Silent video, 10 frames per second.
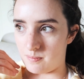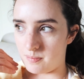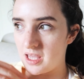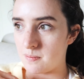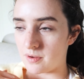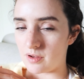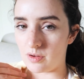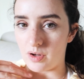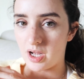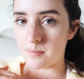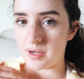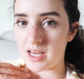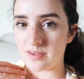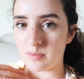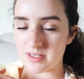people or
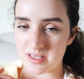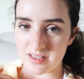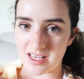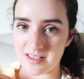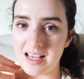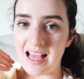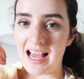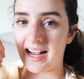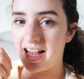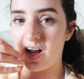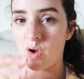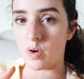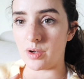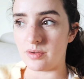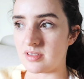companies or businesses and get
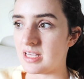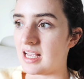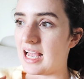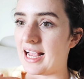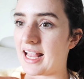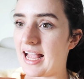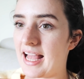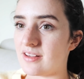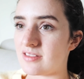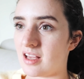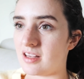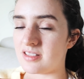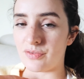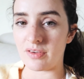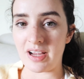quotes and get
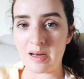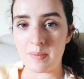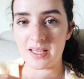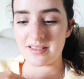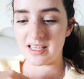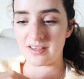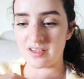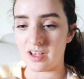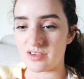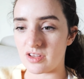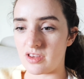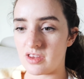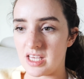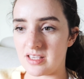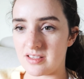different availabilities so
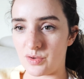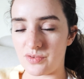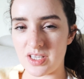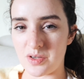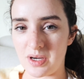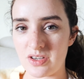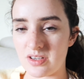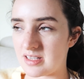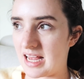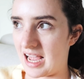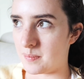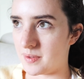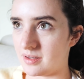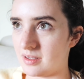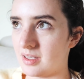that this sort of situation doesn't
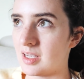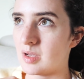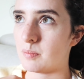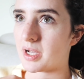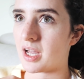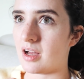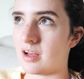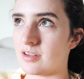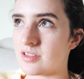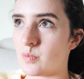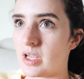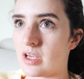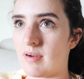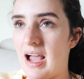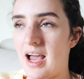happen, because we
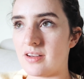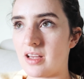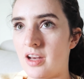could have had